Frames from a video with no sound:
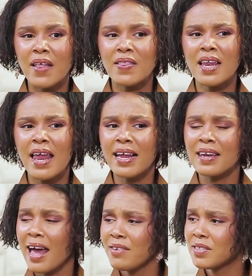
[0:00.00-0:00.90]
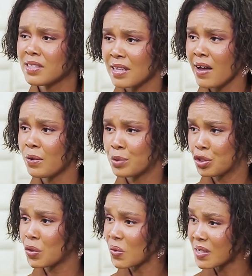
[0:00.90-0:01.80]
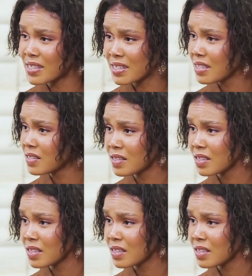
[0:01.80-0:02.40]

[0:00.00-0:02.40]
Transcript: are there like lifestyle choices?